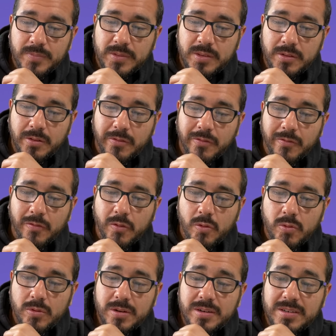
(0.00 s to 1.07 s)
so
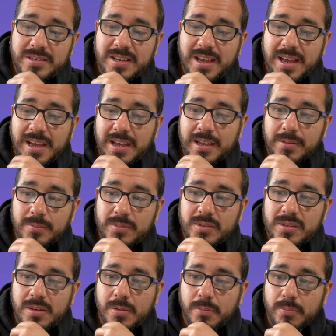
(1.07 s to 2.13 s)
four
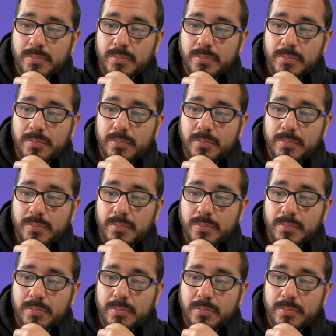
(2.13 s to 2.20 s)
times